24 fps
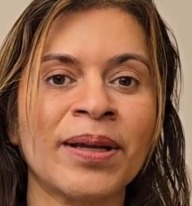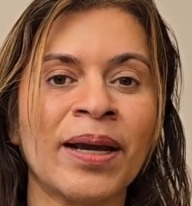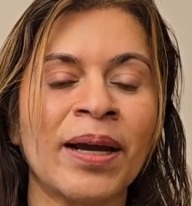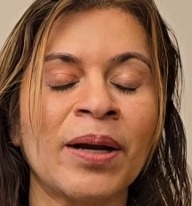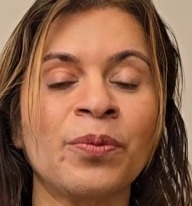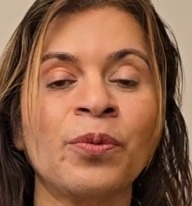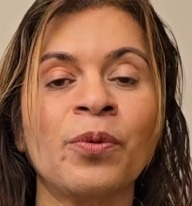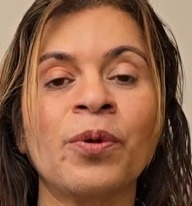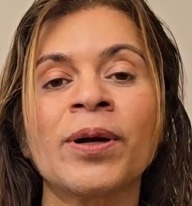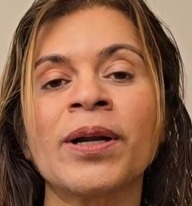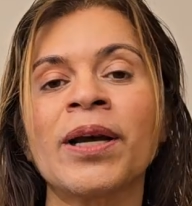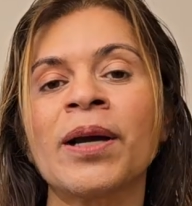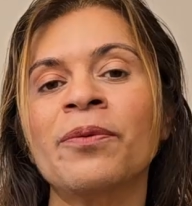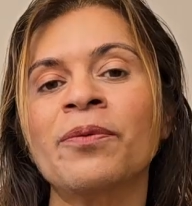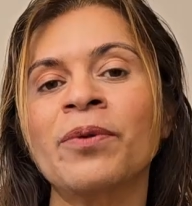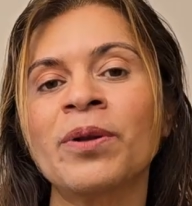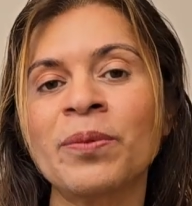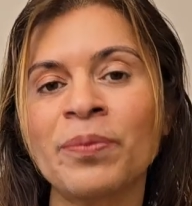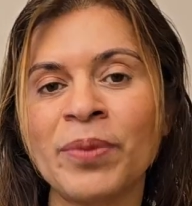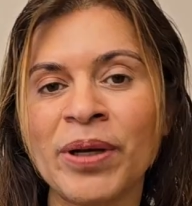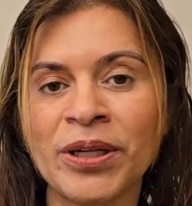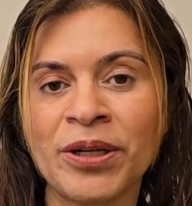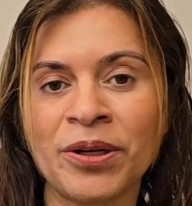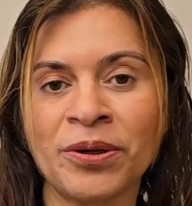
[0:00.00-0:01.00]
And what I will
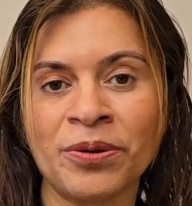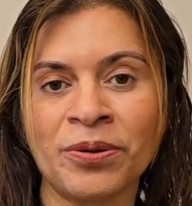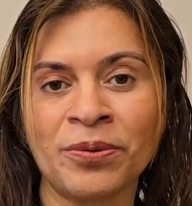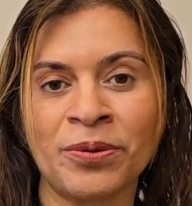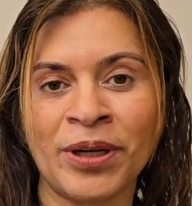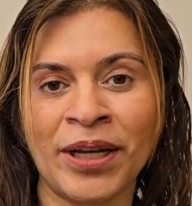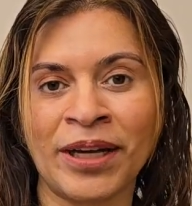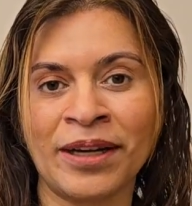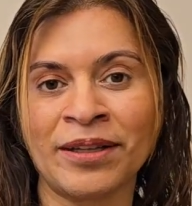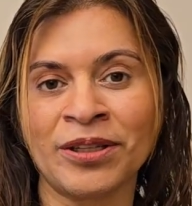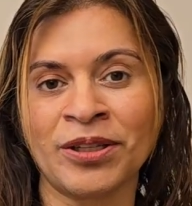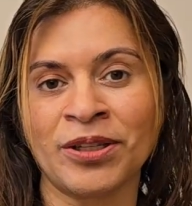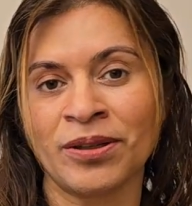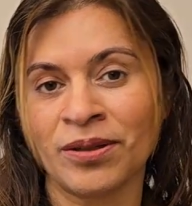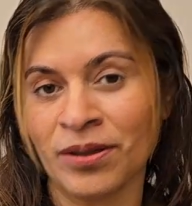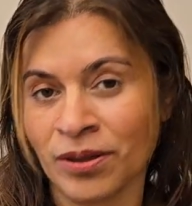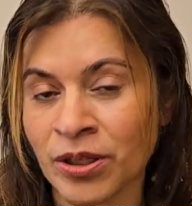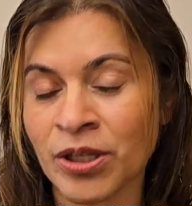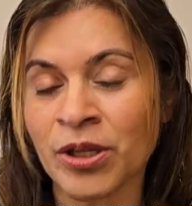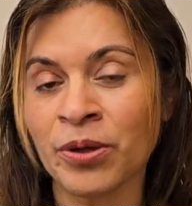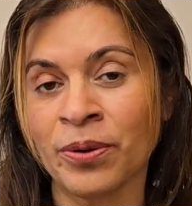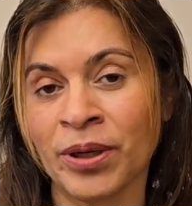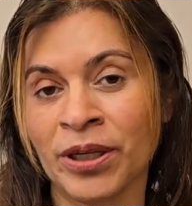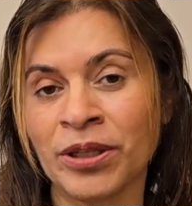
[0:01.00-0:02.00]
be
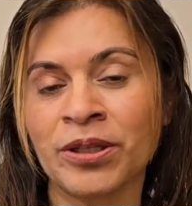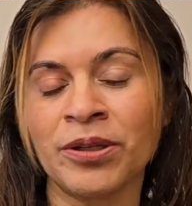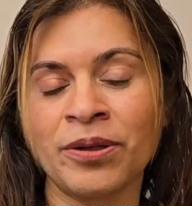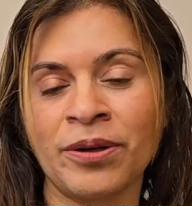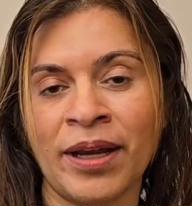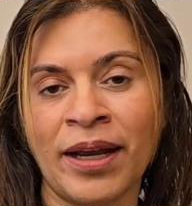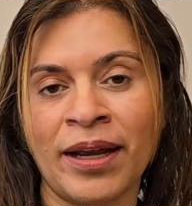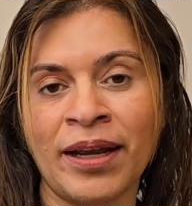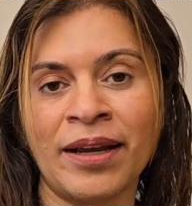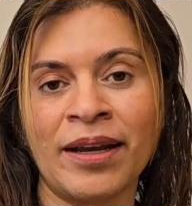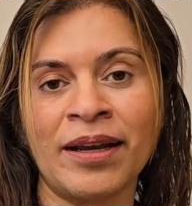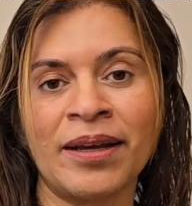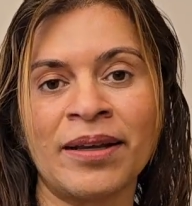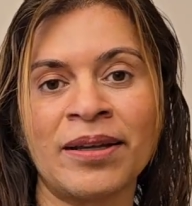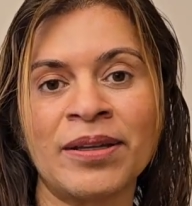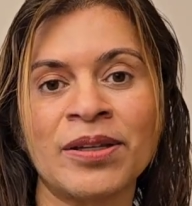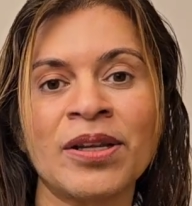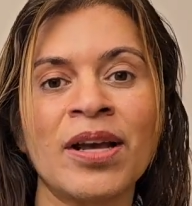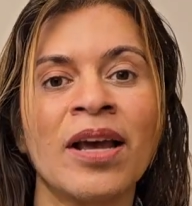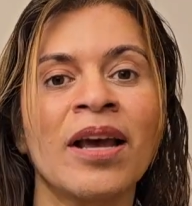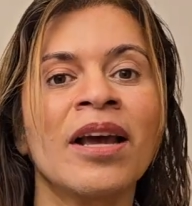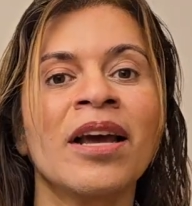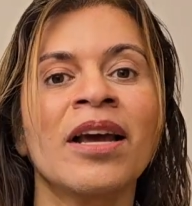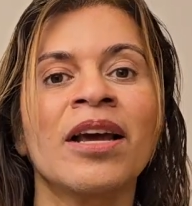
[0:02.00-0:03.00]
doing today is
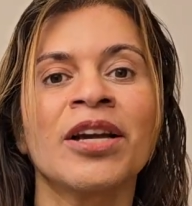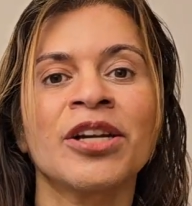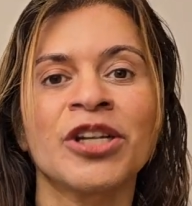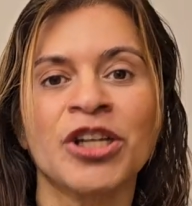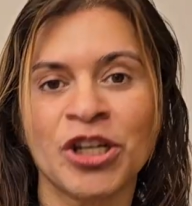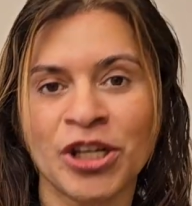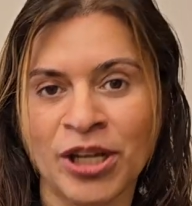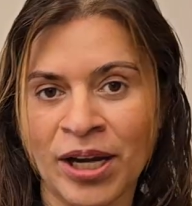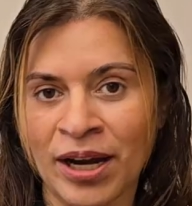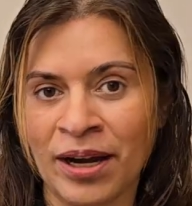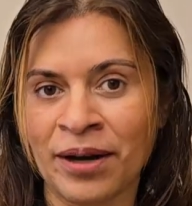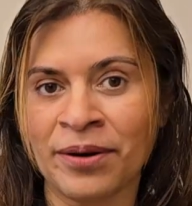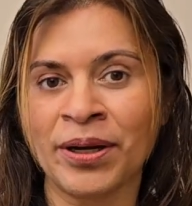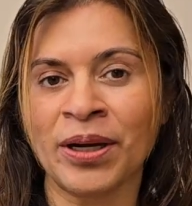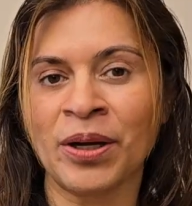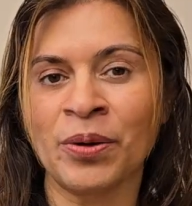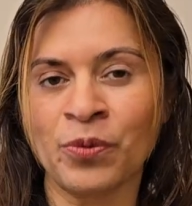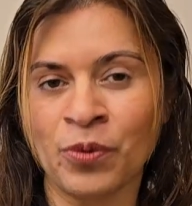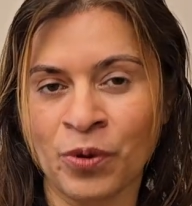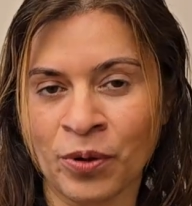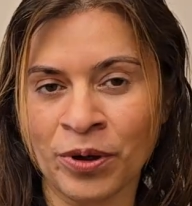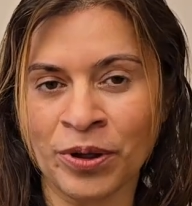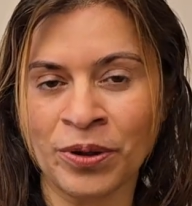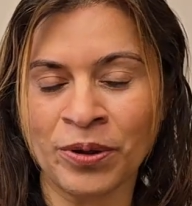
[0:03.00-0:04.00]
sharing
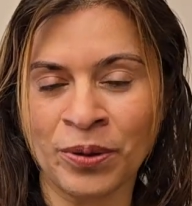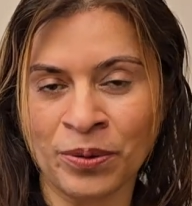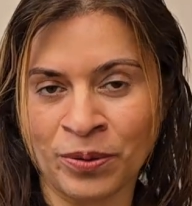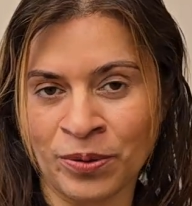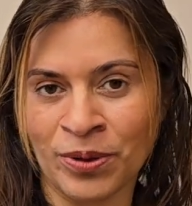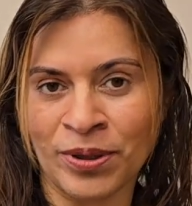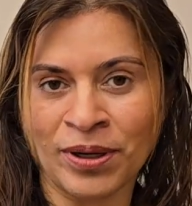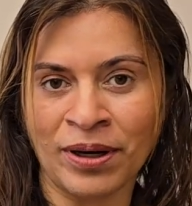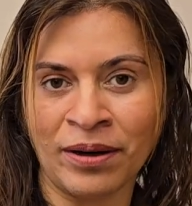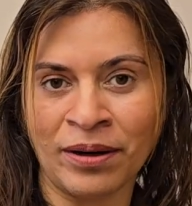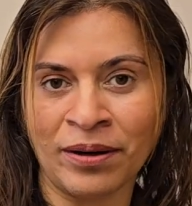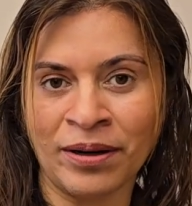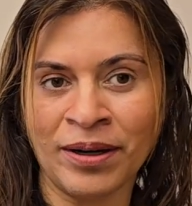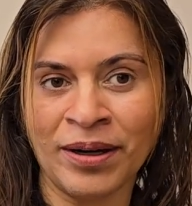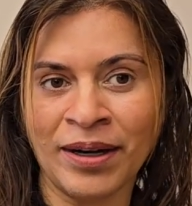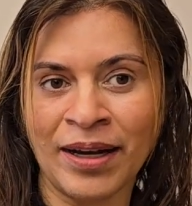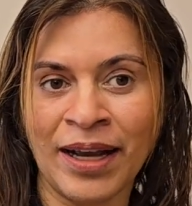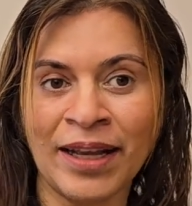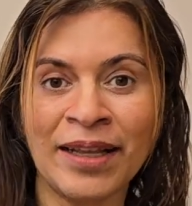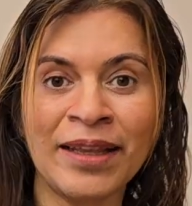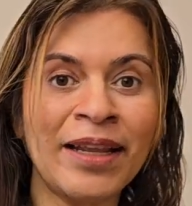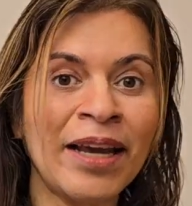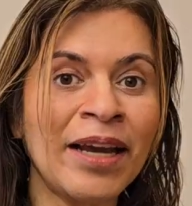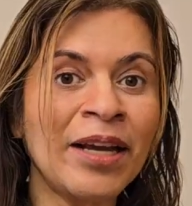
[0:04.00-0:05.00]
what those are.
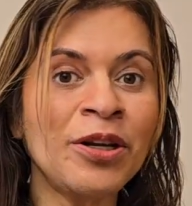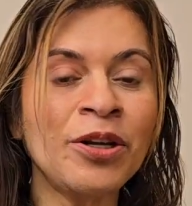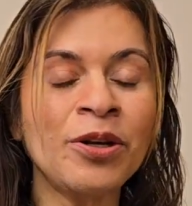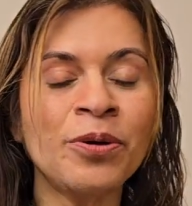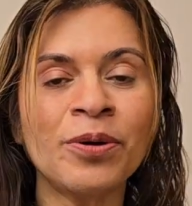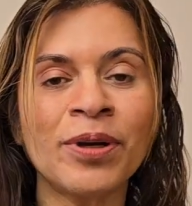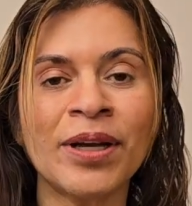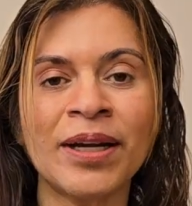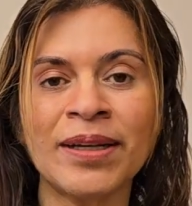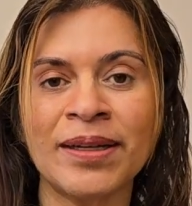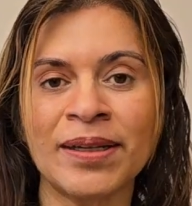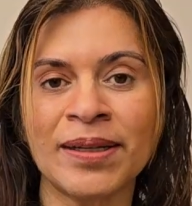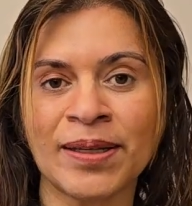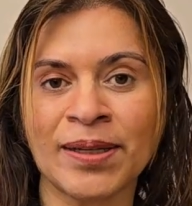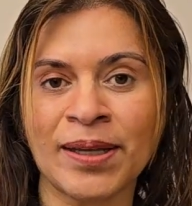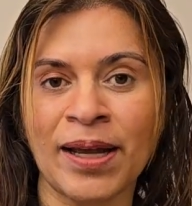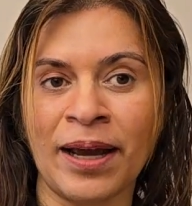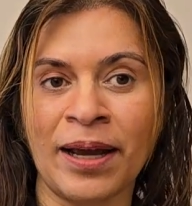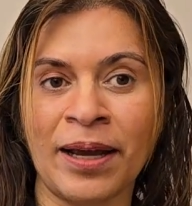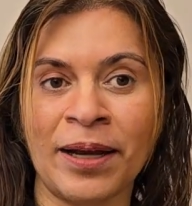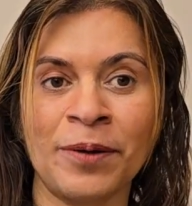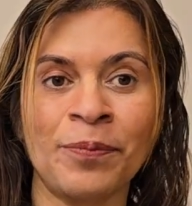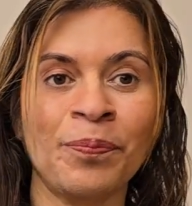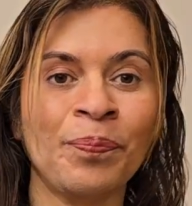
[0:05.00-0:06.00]
And then you can
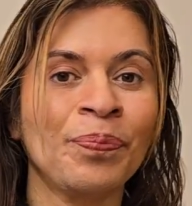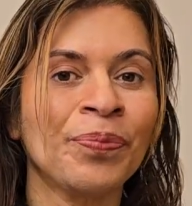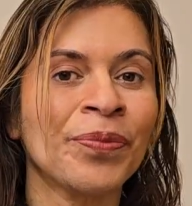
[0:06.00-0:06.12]
decide.